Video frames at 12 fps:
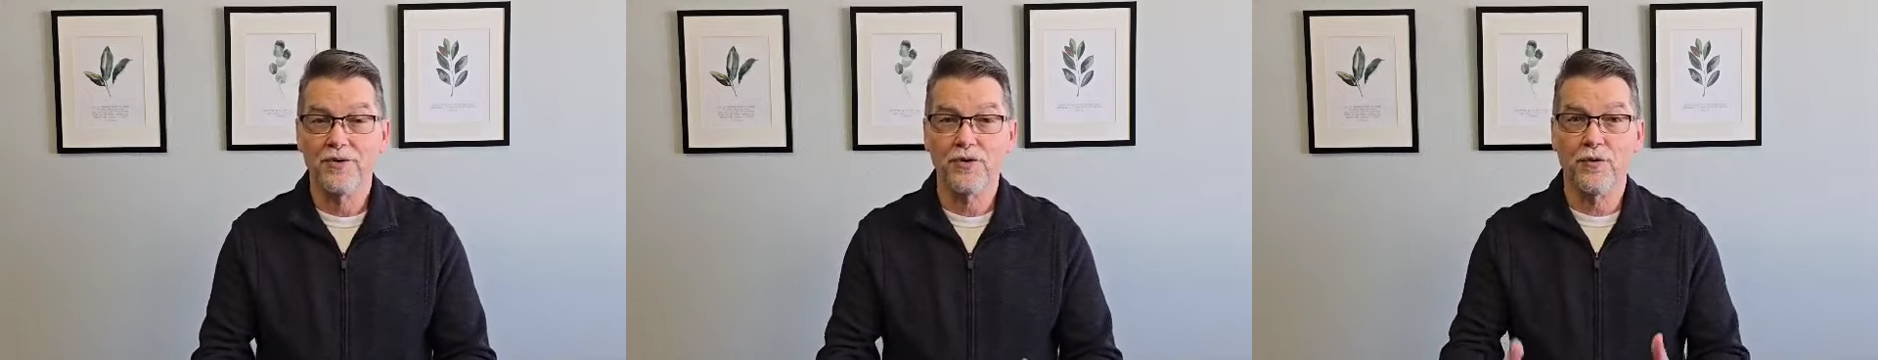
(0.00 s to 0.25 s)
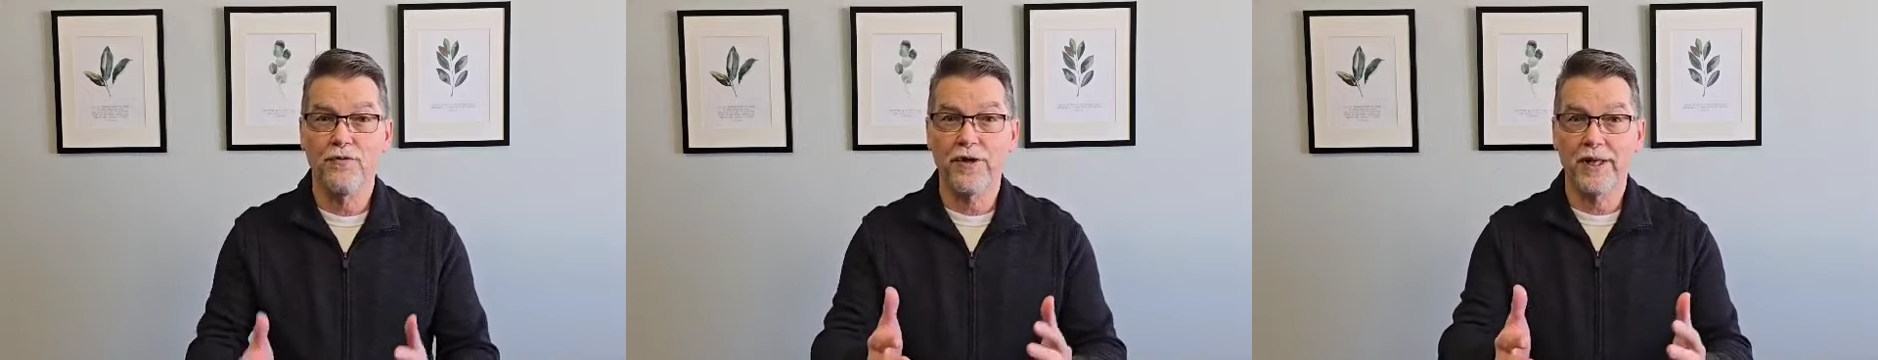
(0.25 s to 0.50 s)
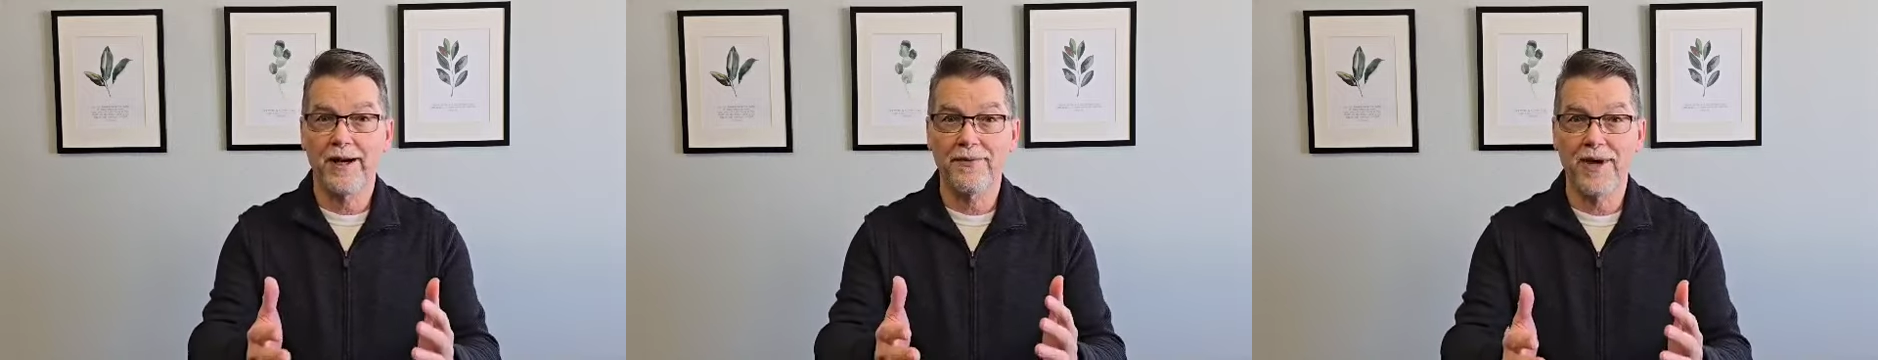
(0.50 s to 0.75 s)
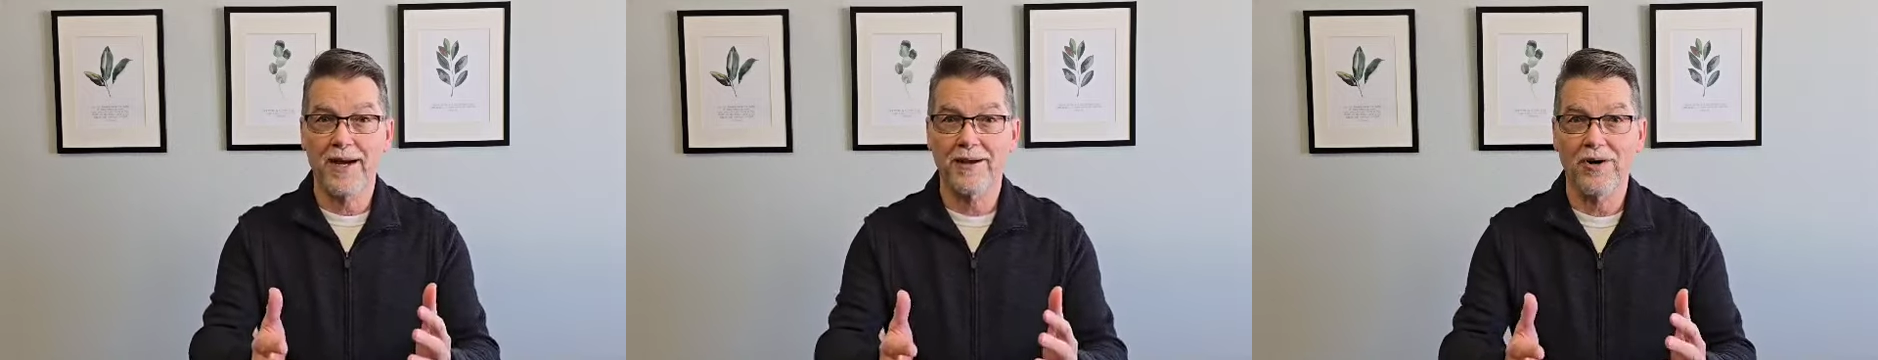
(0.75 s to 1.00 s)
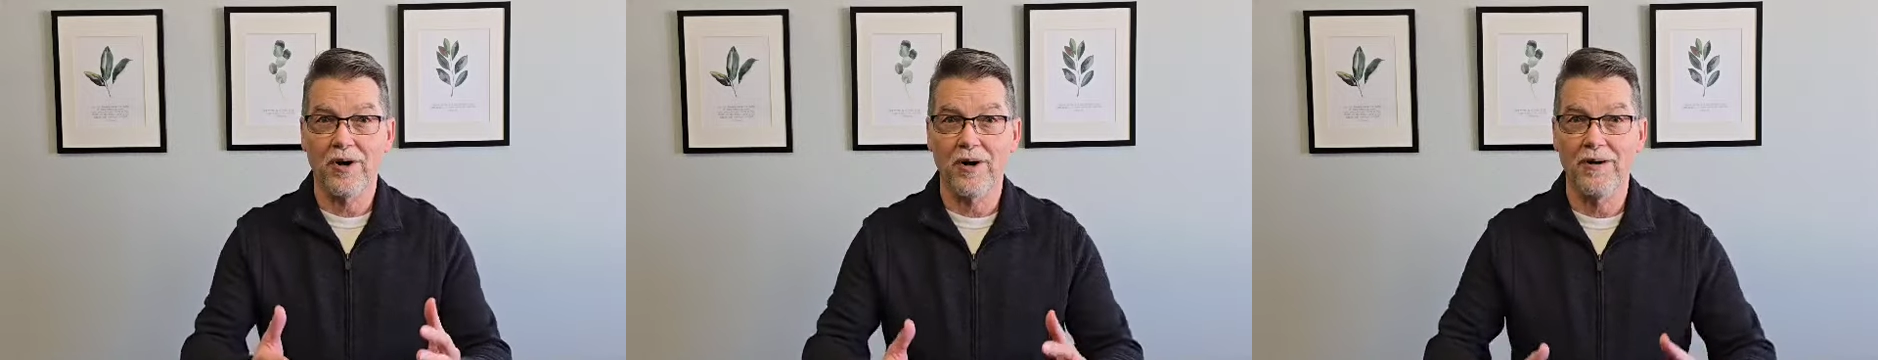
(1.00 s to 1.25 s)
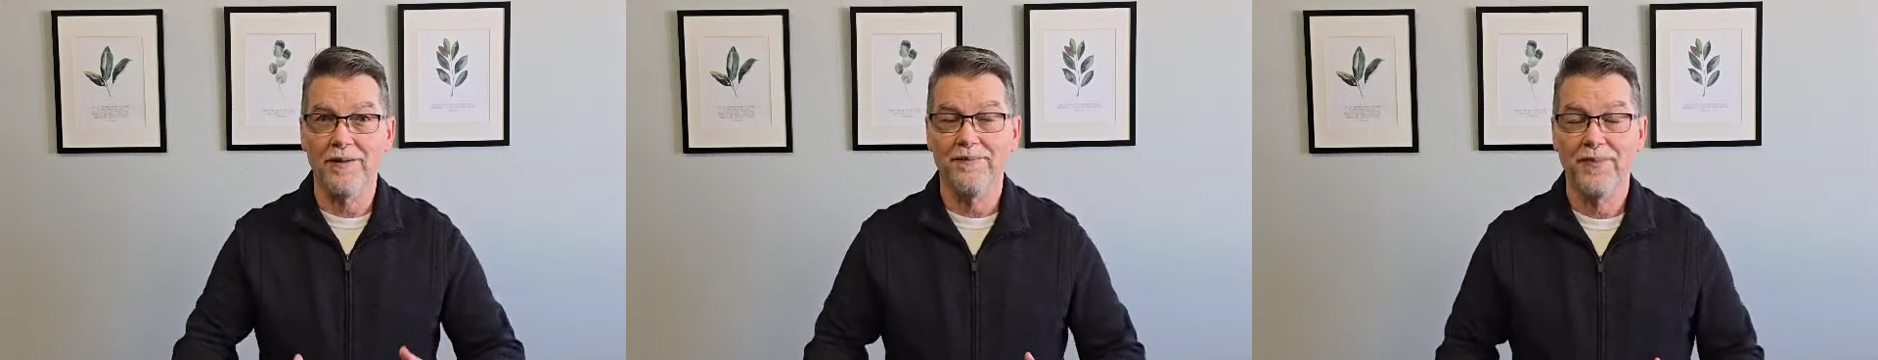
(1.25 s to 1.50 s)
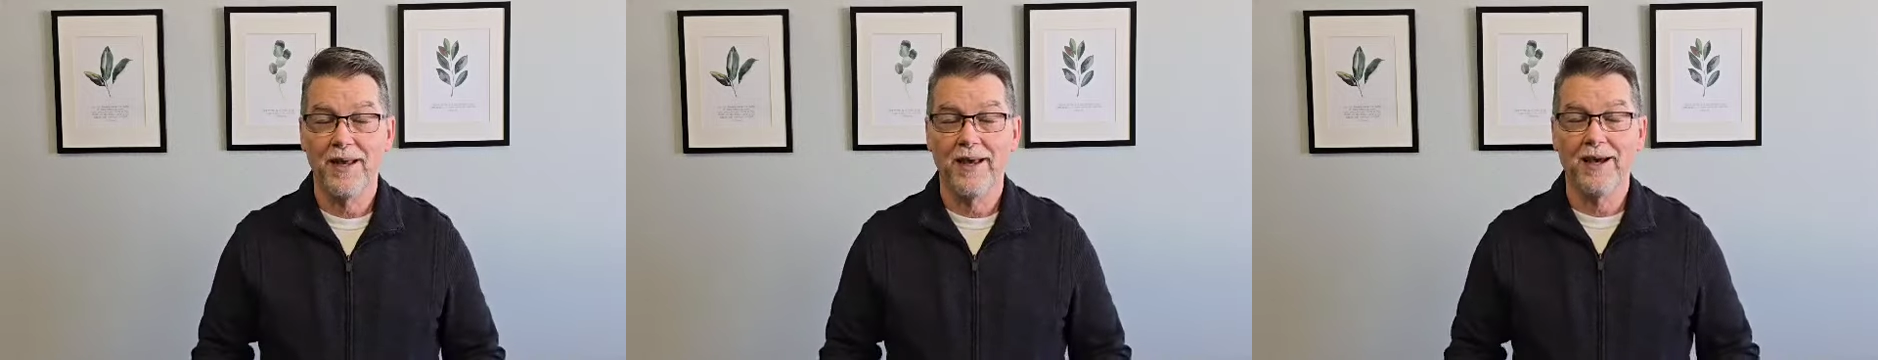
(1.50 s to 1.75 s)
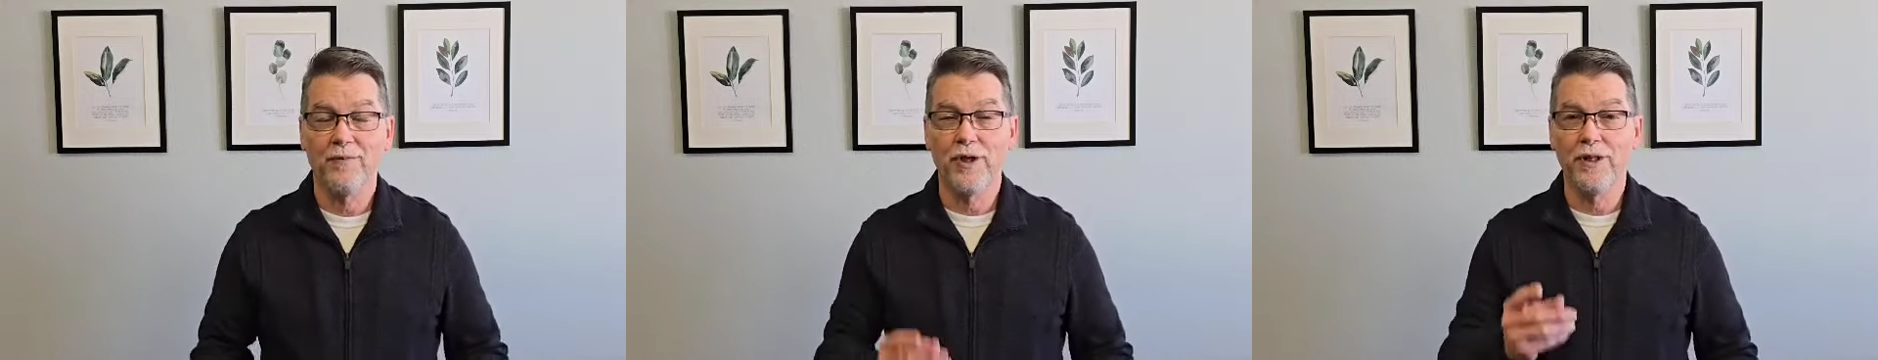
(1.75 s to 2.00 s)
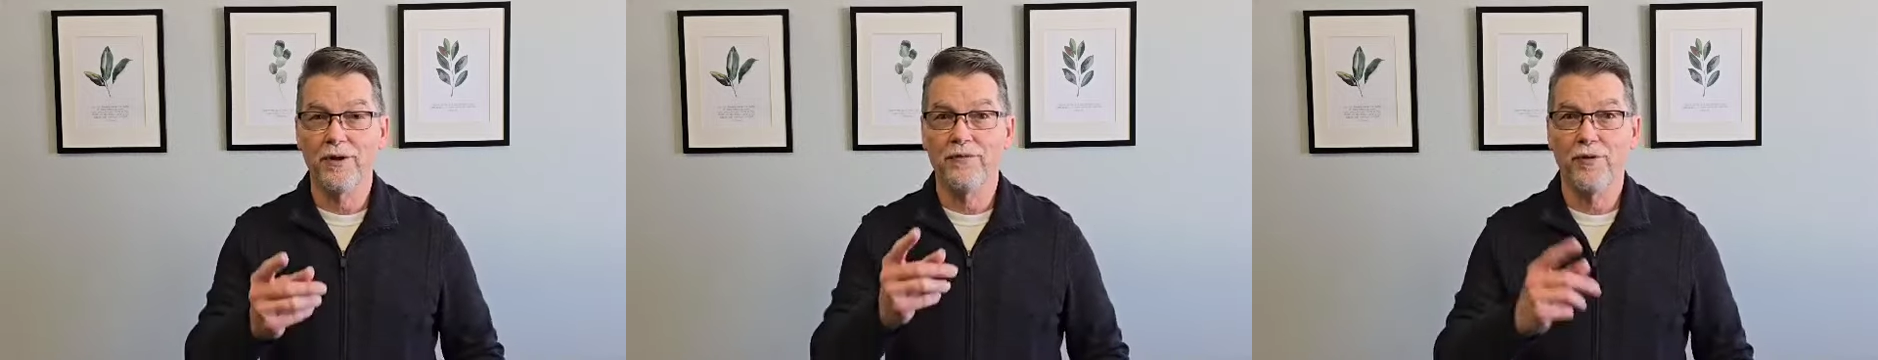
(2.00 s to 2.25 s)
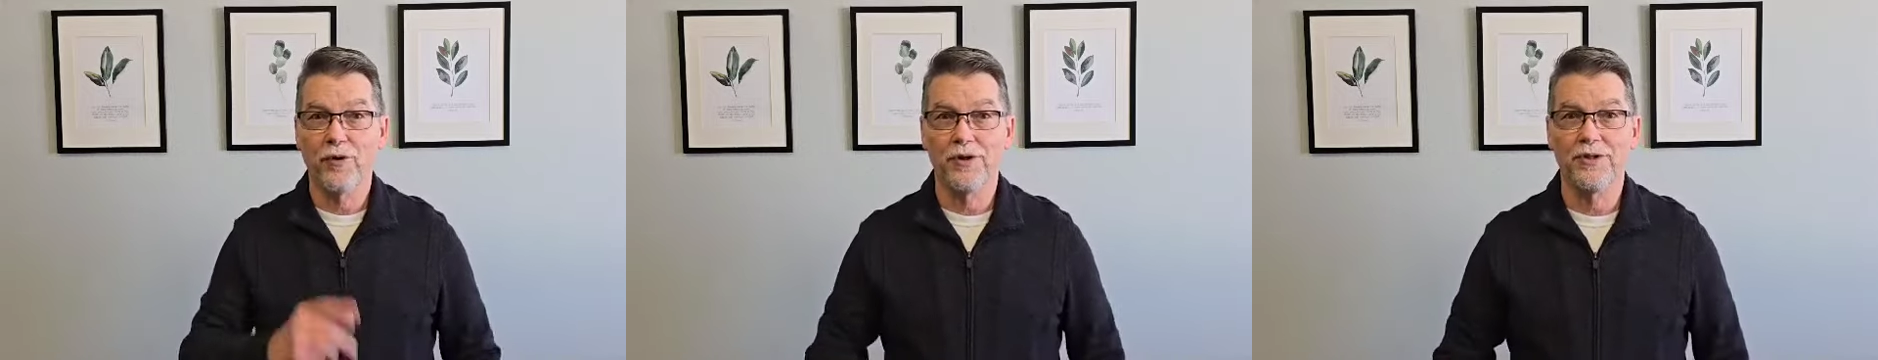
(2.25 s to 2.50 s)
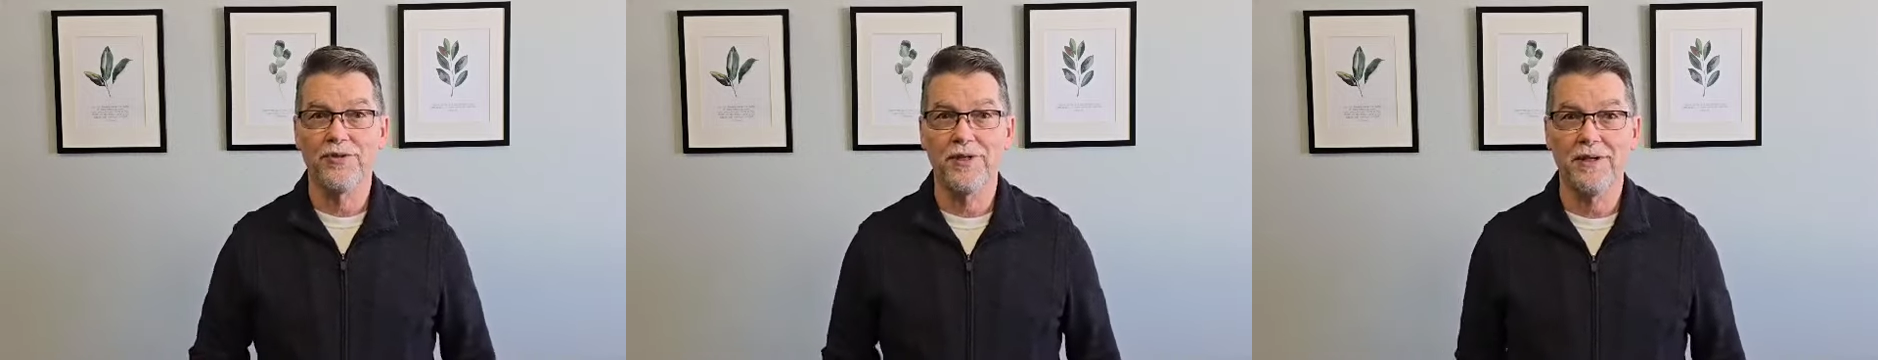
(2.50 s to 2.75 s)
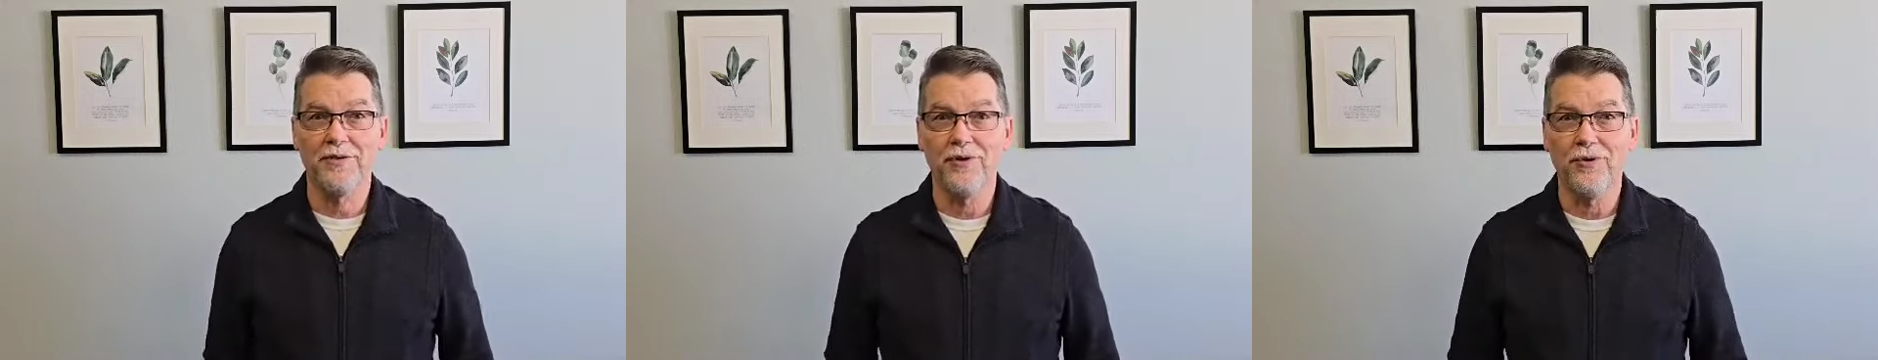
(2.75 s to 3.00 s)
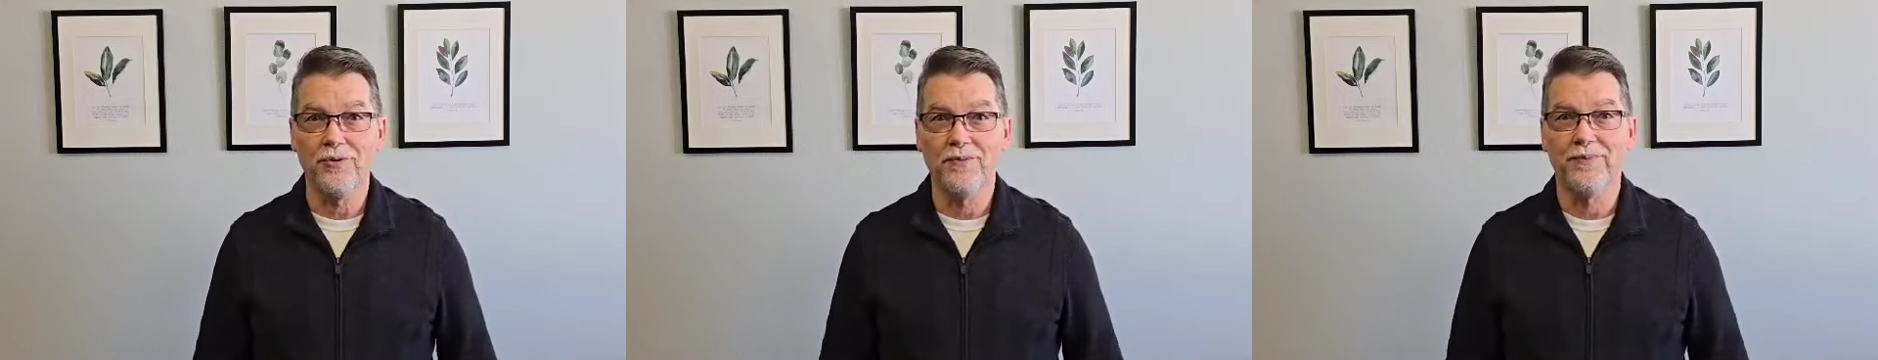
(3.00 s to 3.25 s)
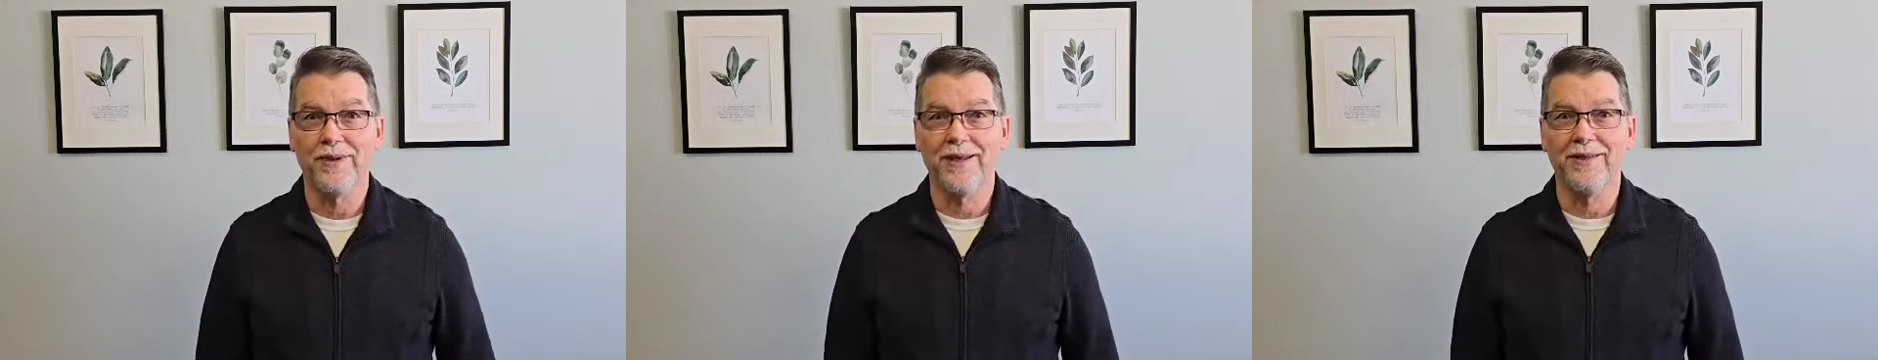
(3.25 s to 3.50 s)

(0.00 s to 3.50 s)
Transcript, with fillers: So fill out that card, and we look forward to seeing you